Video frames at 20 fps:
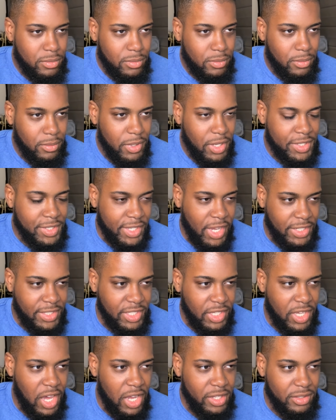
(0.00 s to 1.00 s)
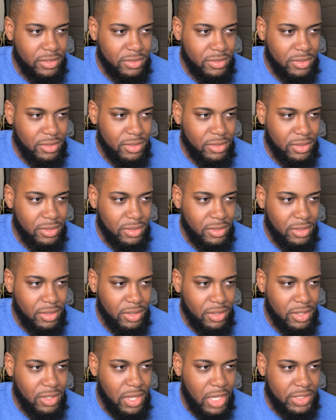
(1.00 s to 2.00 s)
It's the guys that got
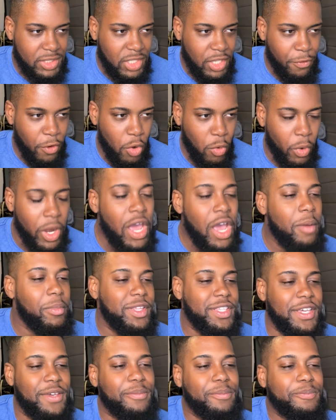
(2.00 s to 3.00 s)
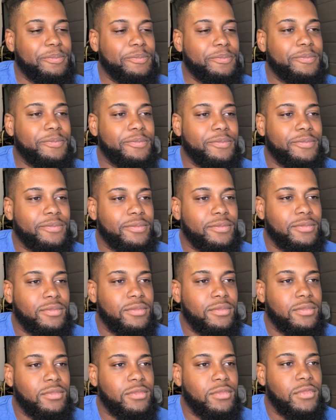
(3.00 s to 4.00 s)
Steve Irwin. Let's see.
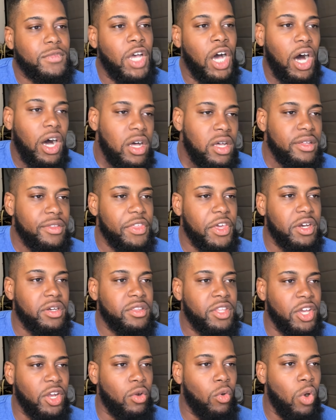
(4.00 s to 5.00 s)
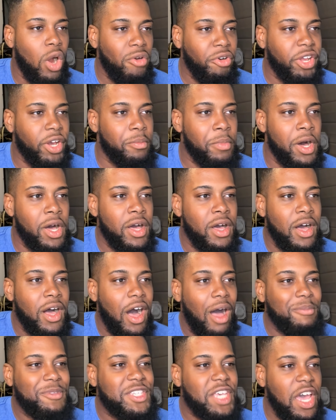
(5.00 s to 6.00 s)
Huh? The aquarium?
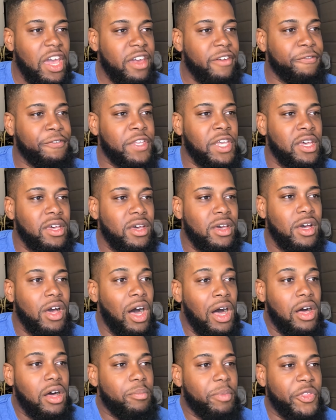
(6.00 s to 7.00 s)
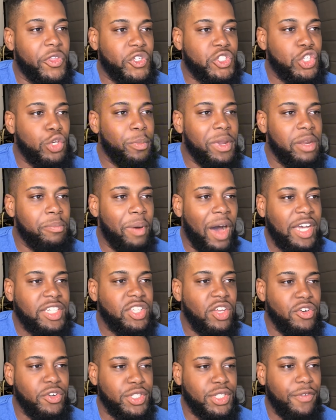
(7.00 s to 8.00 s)
I'm saved! But there's too many
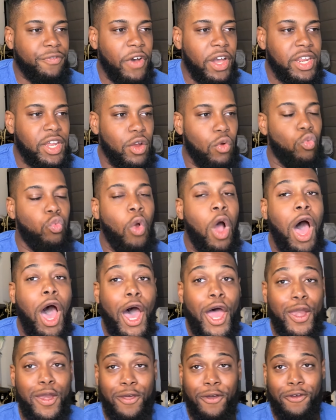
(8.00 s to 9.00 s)
bystanders to fight here. Run!